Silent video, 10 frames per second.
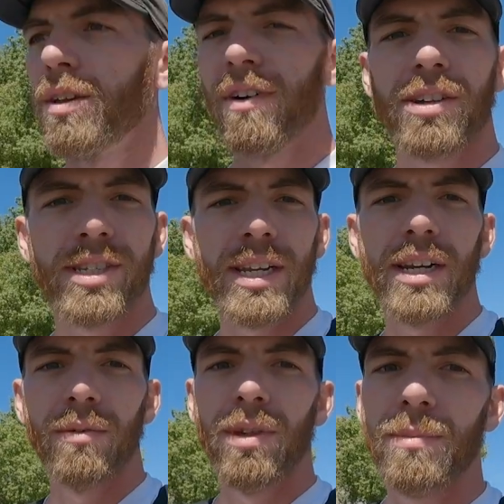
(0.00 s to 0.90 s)
You've all
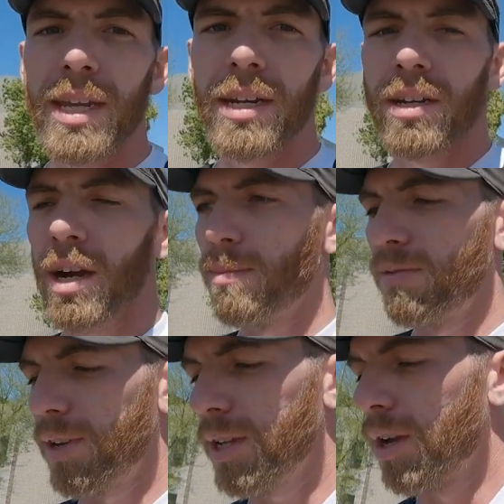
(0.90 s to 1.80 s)
seen it with me in a couple
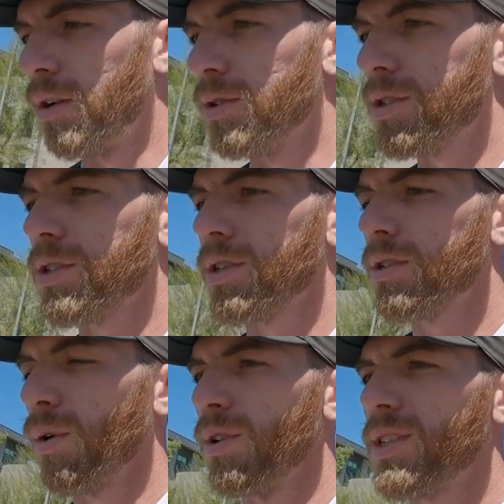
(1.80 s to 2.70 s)
videos
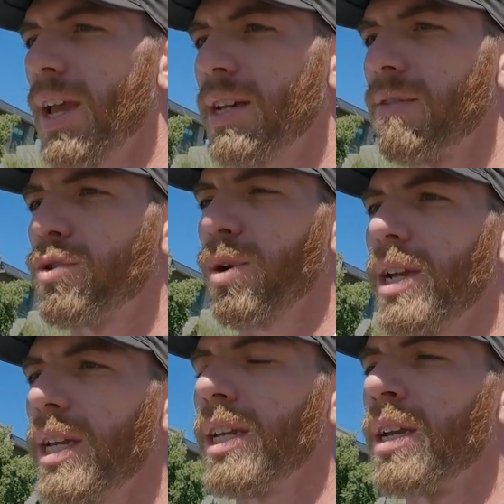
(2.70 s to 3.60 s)
towards the end of
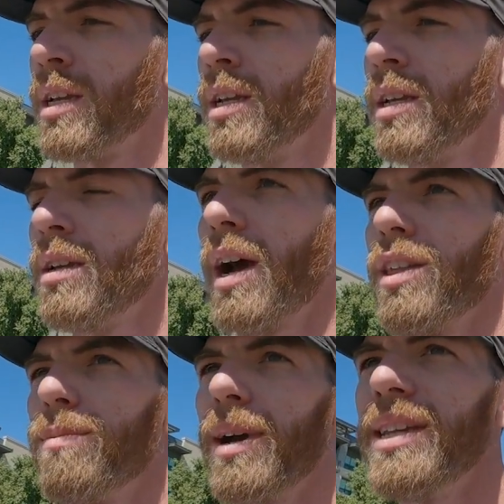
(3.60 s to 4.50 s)
training.
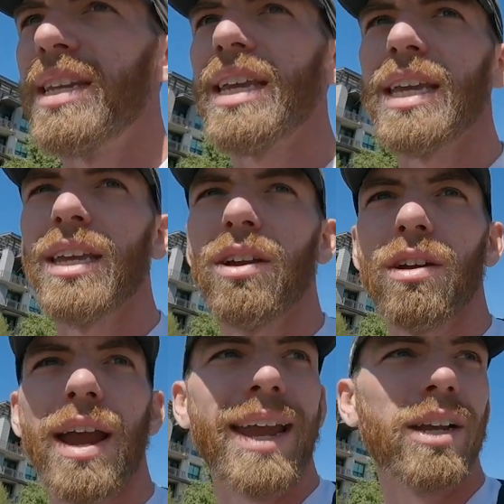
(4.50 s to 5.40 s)
Either my knee
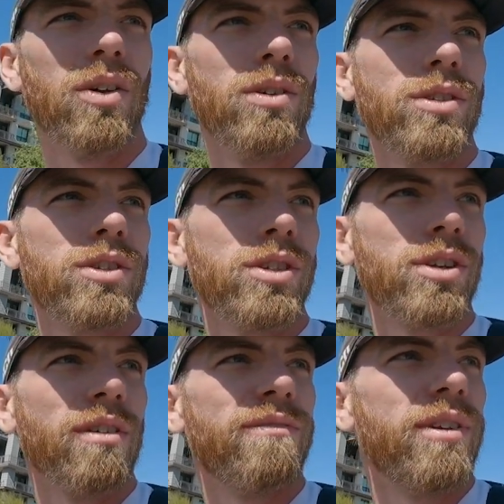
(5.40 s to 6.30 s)
or ankles
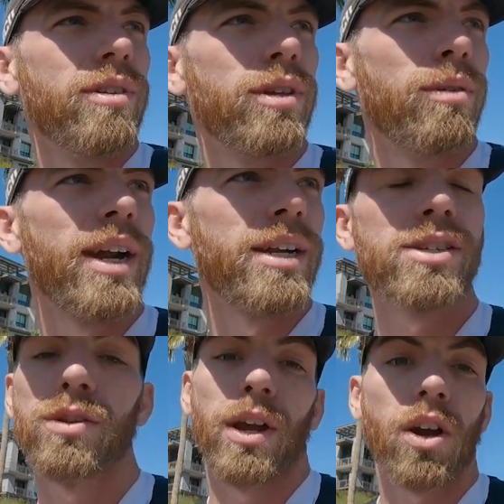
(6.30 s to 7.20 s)
just aren't feeling the
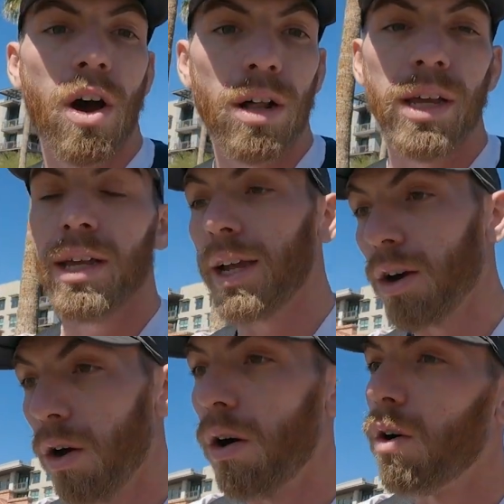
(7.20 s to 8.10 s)
greatest, so I call it, I
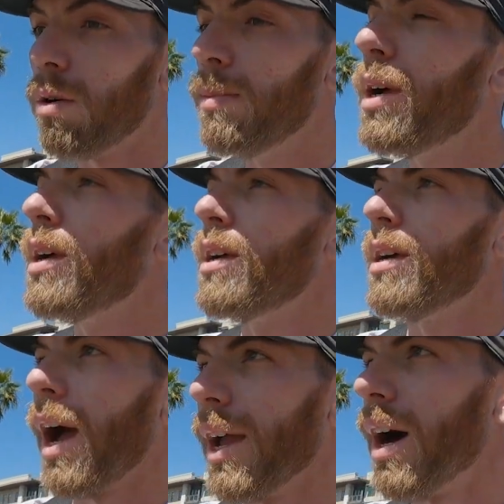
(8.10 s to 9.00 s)
go home,
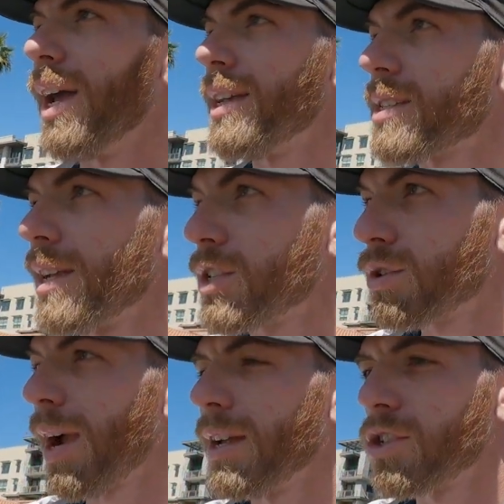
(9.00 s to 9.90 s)
I ice, I
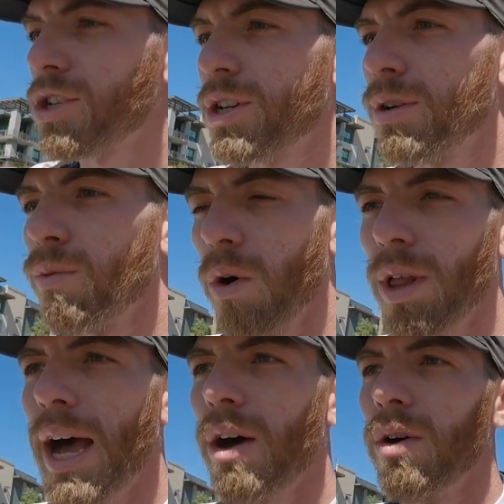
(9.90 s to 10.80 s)
stretch,
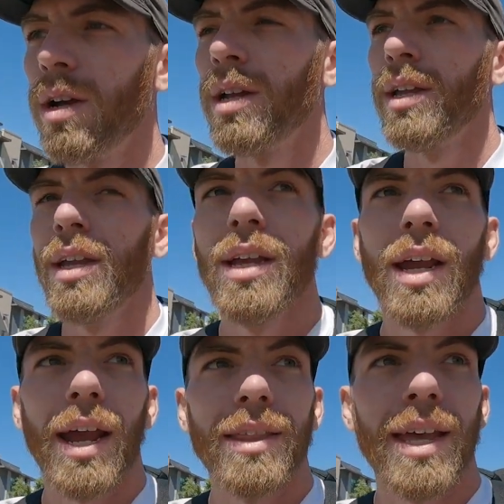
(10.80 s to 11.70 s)
roll out,
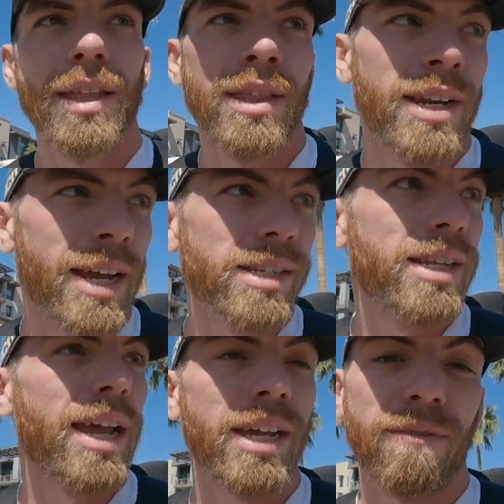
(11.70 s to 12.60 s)
and then the next
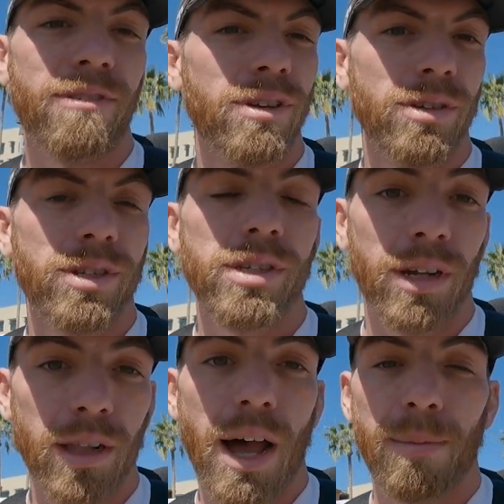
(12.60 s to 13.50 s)
day it feels
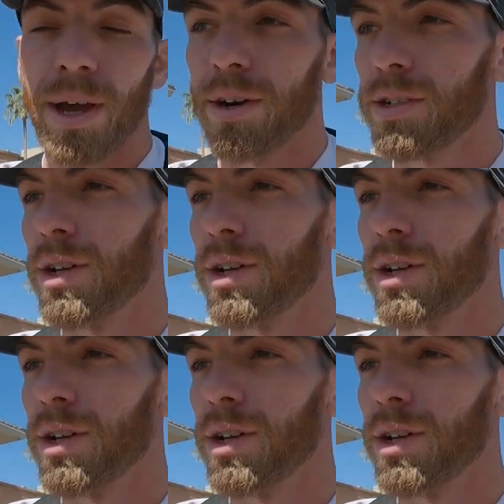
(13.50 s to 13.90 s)
a lot better.